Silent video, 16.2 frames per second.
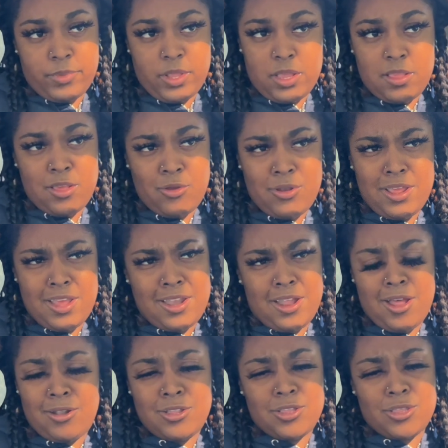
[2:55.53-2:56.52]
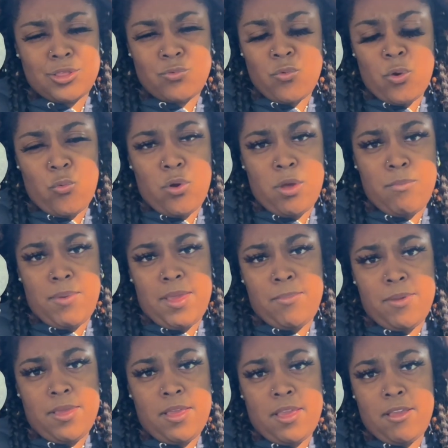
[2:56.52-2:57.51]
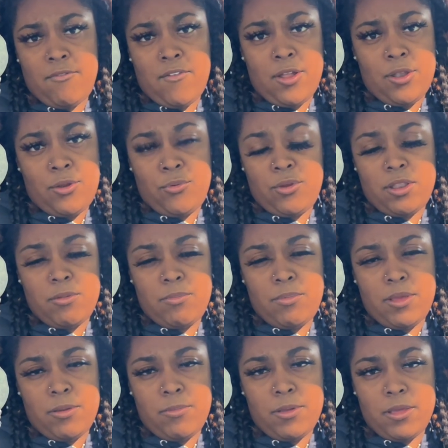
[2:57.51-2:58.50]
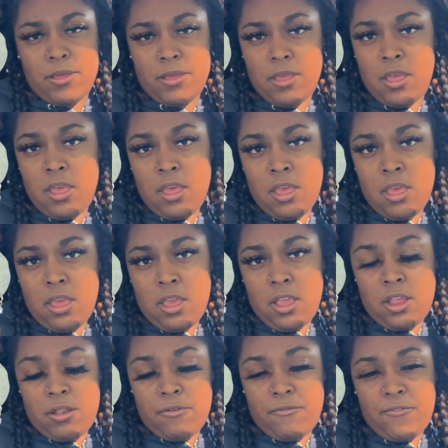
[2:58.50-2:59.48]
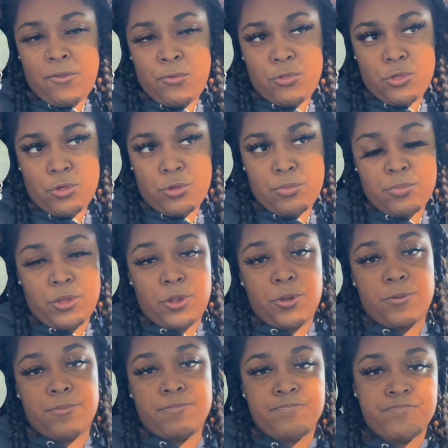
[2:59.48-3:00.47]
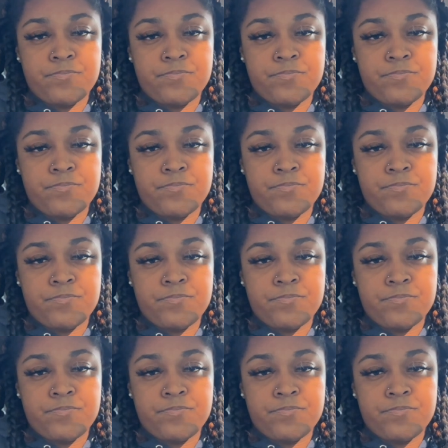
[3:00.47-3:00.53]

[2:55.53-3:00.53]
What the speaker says: till then, I only just want one baby if I do get a baby in the future, you know.